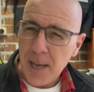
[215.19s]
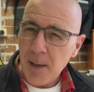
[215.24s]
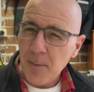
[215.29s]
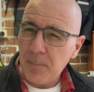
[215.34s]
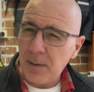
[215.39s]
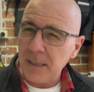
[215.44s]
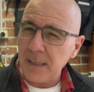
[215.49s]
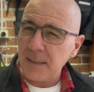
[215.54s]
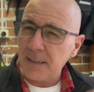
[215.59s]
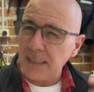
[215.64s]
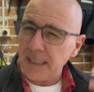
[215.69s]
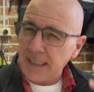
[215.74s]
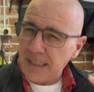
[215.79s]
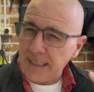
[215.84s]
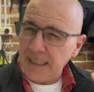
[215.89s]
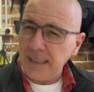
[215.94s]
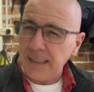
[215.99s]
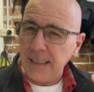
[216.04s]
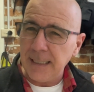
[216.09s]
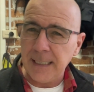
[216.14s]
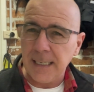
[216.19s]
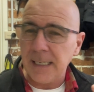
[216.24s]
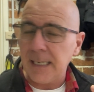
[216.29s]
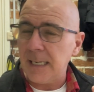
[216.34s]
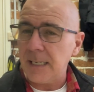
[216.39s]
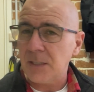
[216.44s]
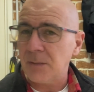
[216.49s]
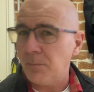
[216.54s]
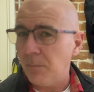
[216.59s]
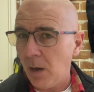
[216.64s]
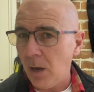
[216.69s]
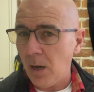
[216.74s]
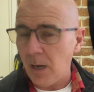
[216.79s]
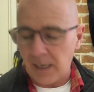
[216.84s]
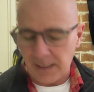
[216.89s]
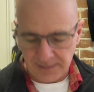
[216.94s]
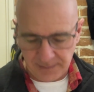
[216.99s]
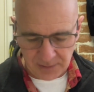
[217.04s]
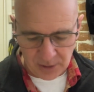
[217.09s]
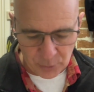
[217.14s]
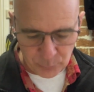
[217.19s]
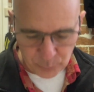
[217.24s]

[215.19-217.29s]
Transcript: but it's a healing in his mind, a